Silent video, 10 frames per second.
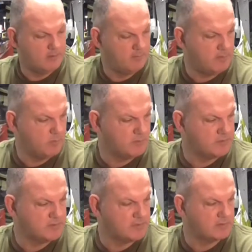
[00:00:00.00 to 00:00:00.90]
I mean, what
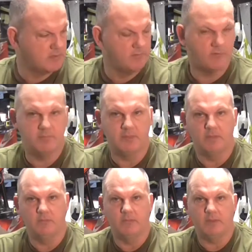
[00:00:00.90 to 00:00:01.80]
does 600
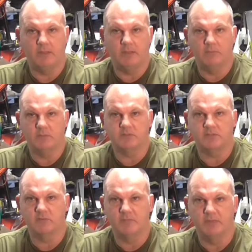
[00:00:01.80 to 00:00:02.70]
ml weigh? What's
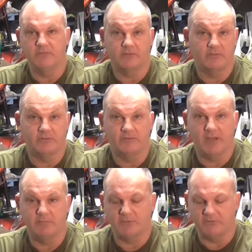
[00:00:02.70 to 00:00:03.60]
600 ml? 600
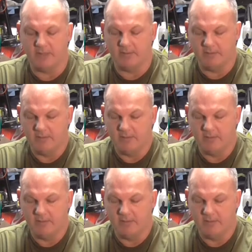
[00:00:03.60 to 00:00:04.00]
grams, isn't it?